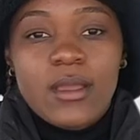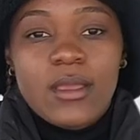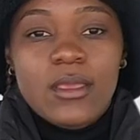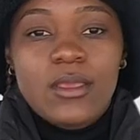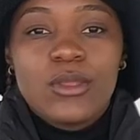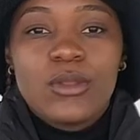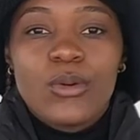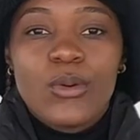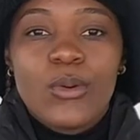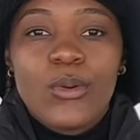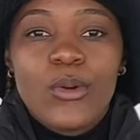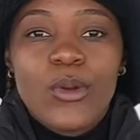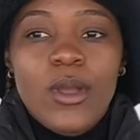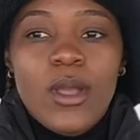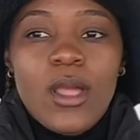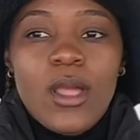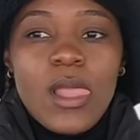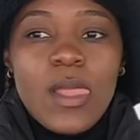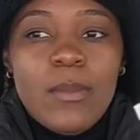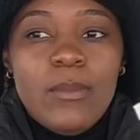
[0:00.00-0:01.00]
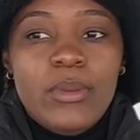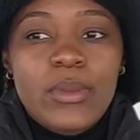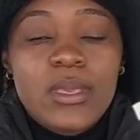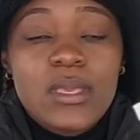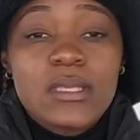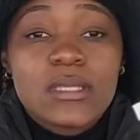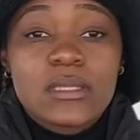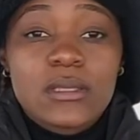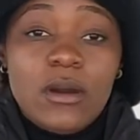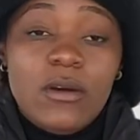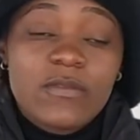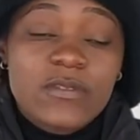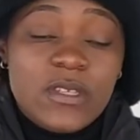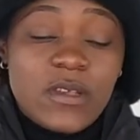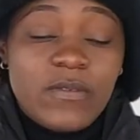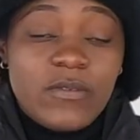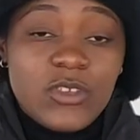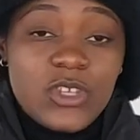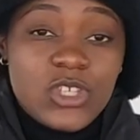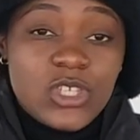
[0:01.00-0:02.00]
you know, be
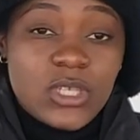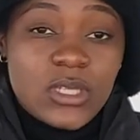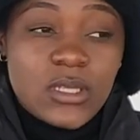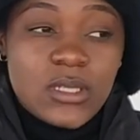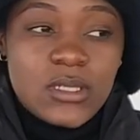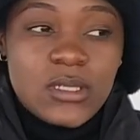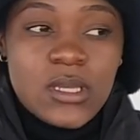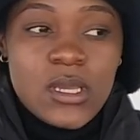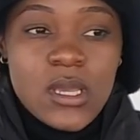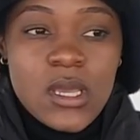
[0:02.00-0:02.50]
self-sufficient.